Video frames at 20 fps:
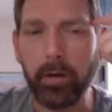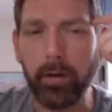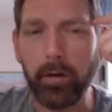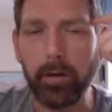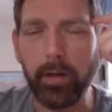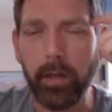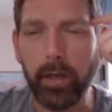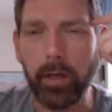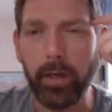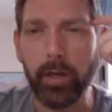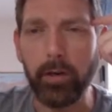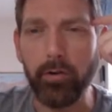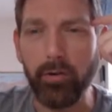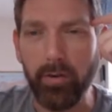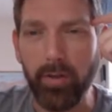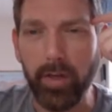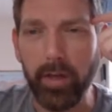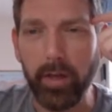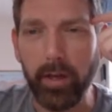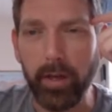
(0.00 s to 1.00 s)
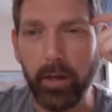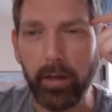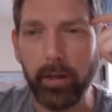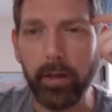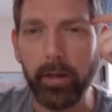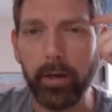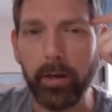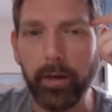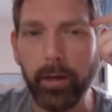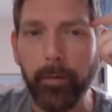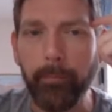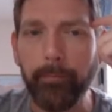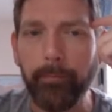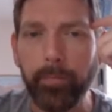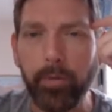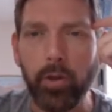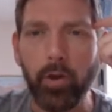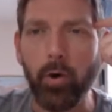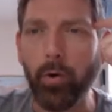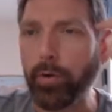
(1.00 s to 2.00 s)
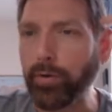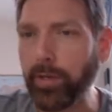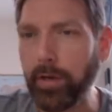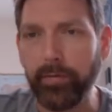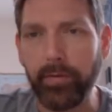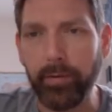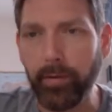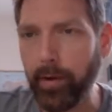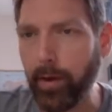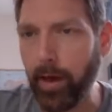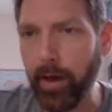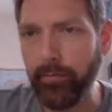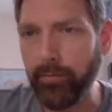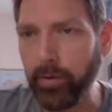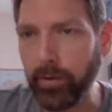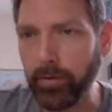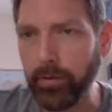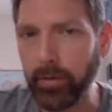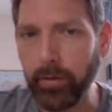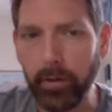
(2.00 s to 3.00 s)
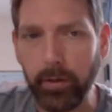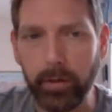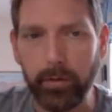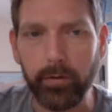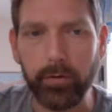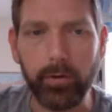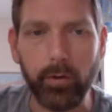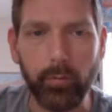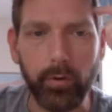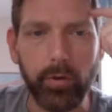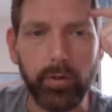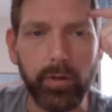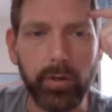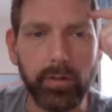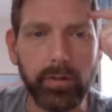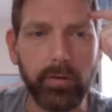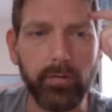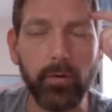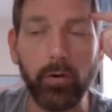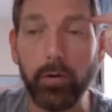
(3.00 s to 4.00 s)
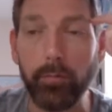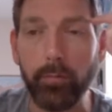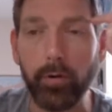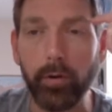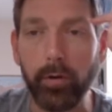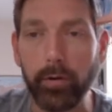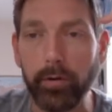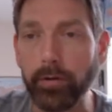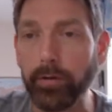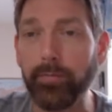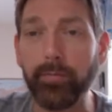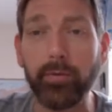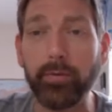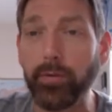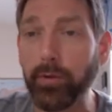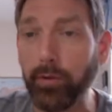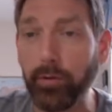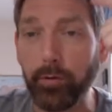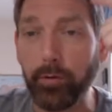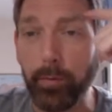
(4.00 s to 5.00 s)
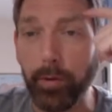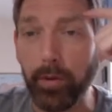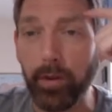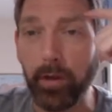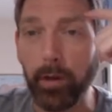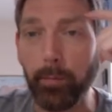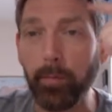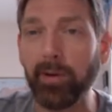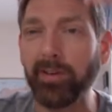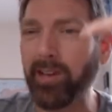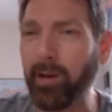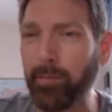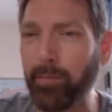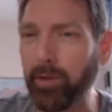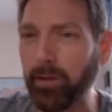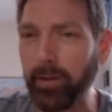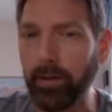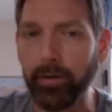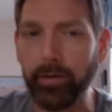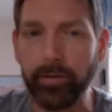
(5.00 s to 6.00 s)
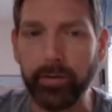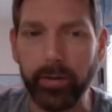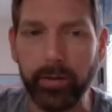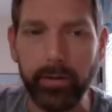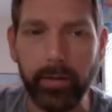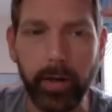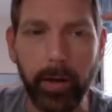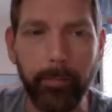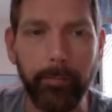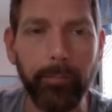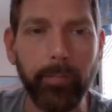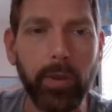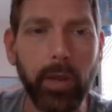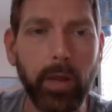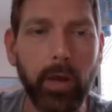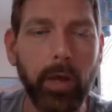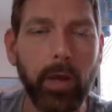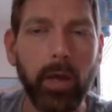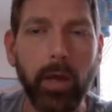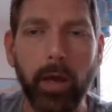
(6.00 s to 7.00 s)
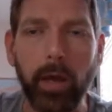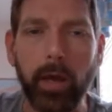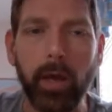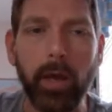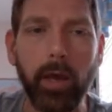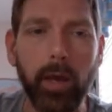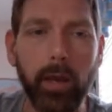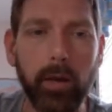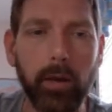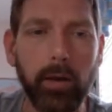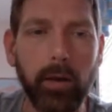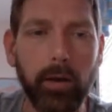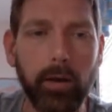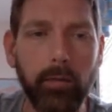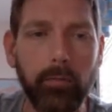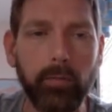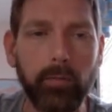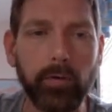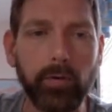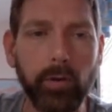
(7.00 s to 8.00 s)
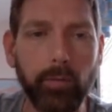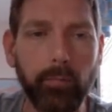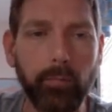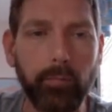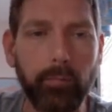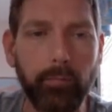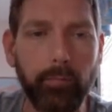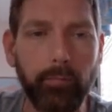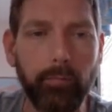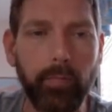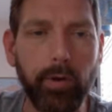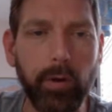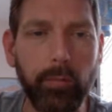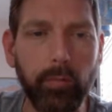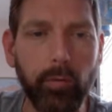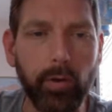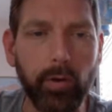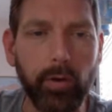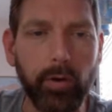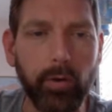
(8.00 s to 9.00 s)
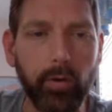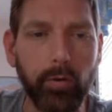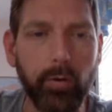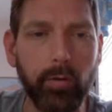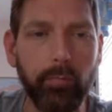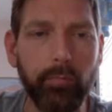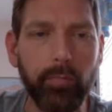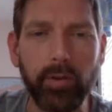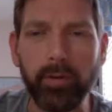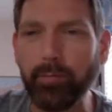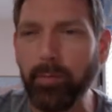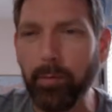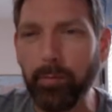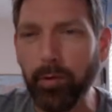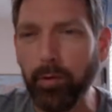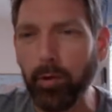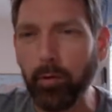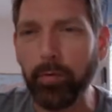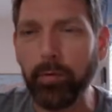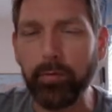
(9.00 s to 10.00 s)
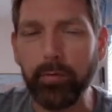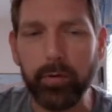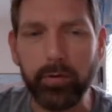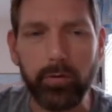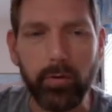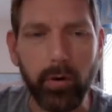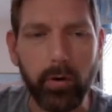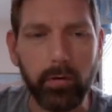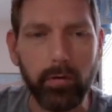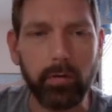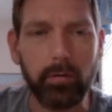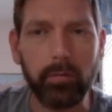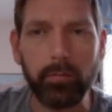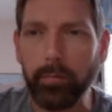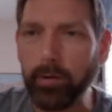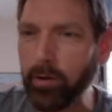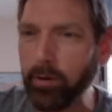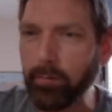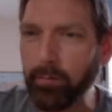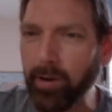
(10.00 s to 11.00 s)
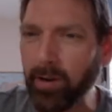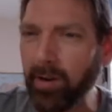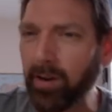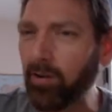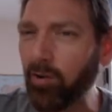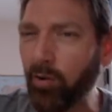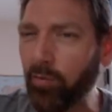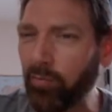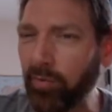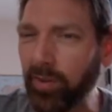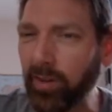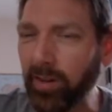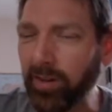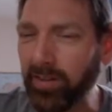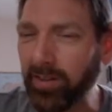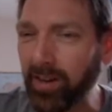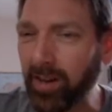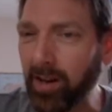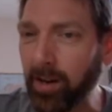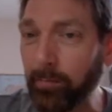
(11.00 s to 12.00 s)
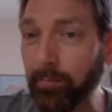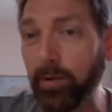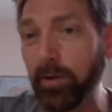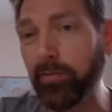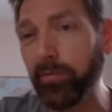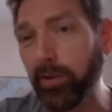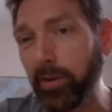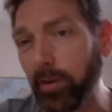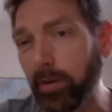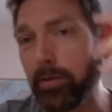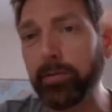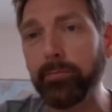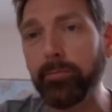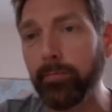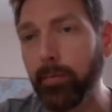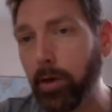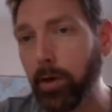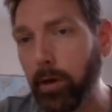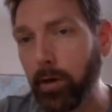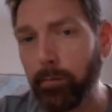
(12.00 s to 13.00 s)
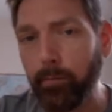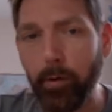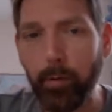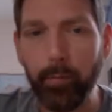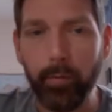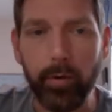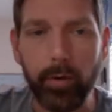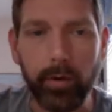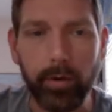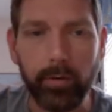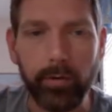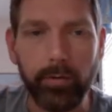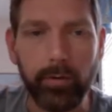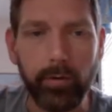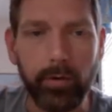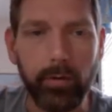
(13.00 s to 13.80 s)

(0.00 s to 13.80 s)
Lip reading: in your thinking, that you always have to have this in liters. So when you see 700 milliliters, the first thing you should be thinking about is how many liters is that? And for some people, I know that this might be a little bit of a struggle in your mind. Hopefully it's not, but if it is, remember, we're just